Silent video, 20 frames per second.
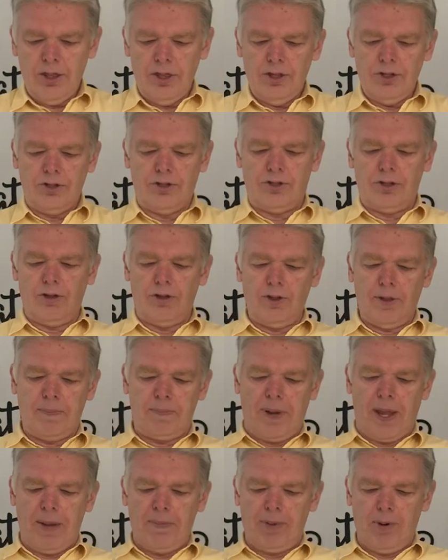So the
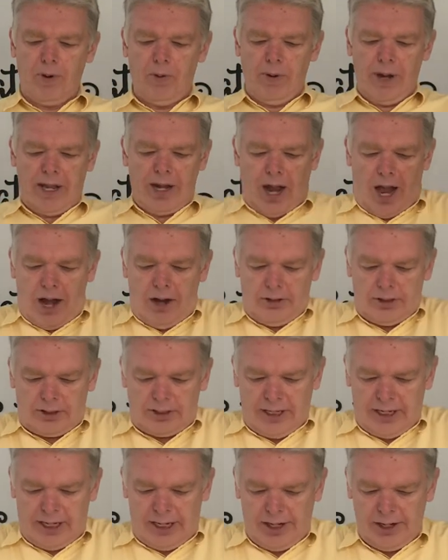people went out
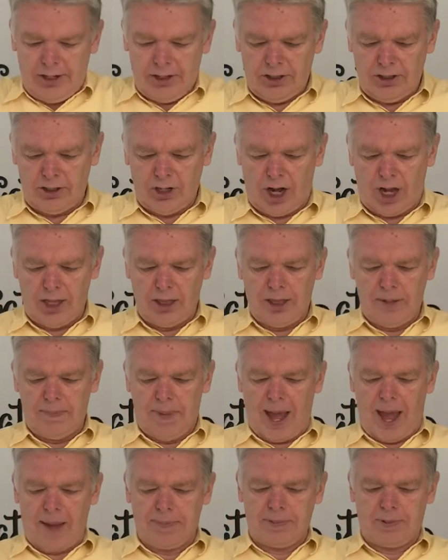to hear John the
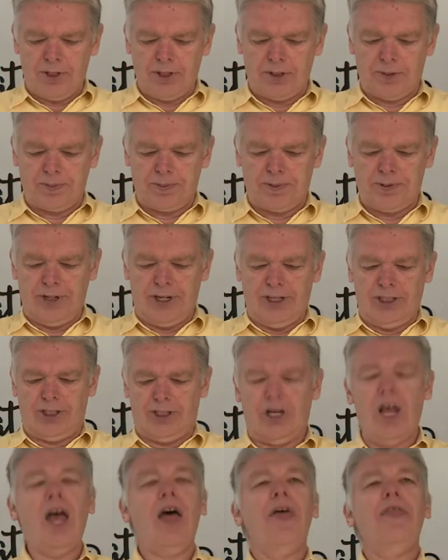Baptist
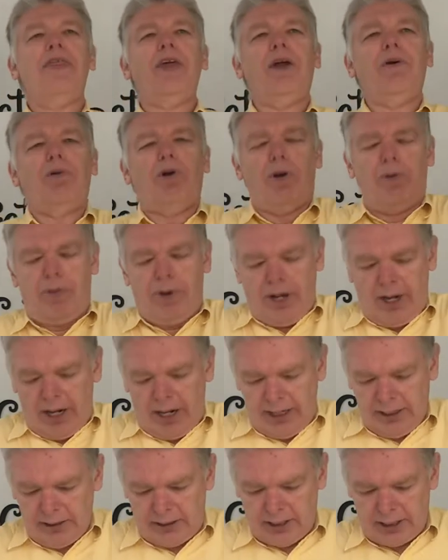preach. They were
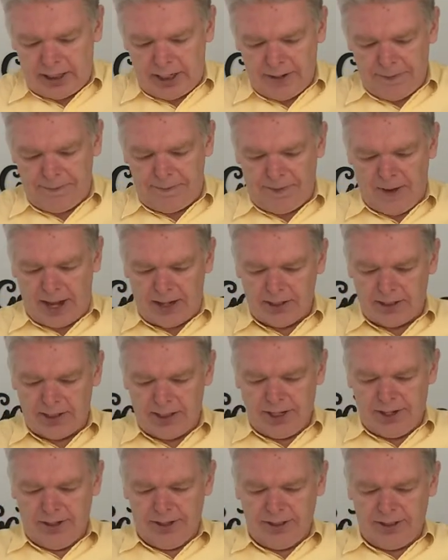willing to confess
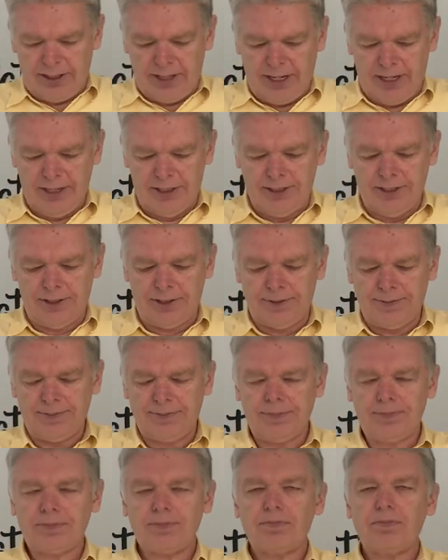their sins,
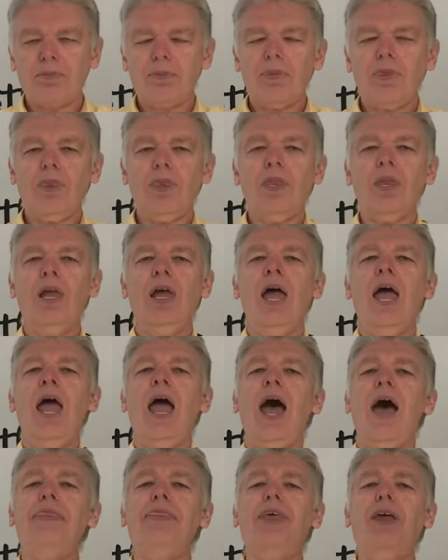
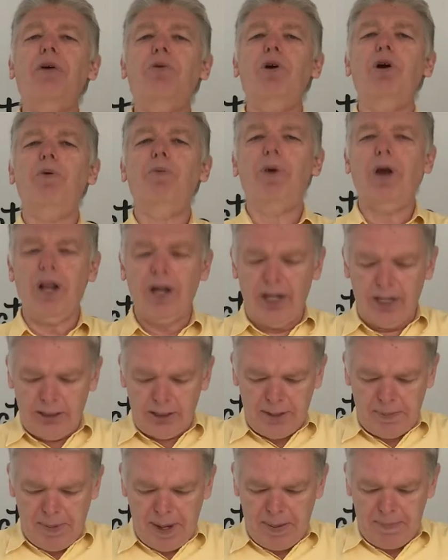and they were willing
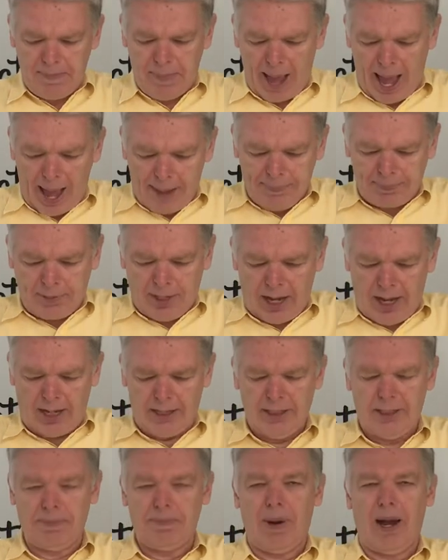to be
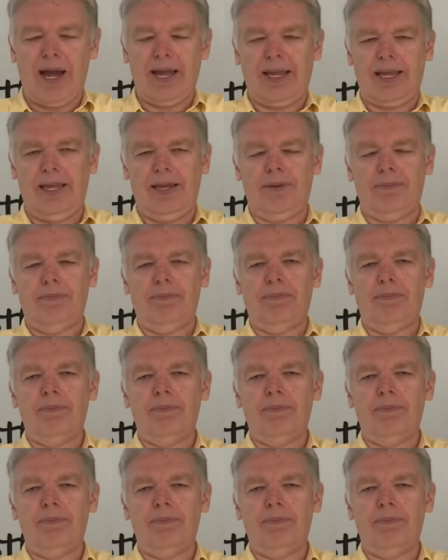baptized by him.